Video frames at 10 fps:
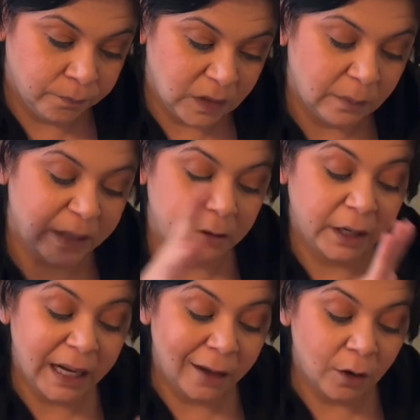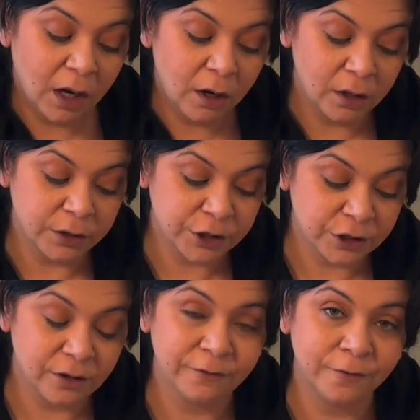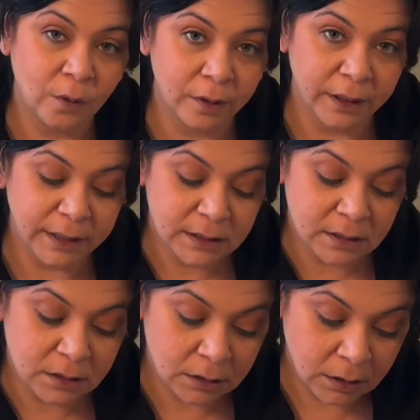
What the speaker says: no matter how harsh the forest,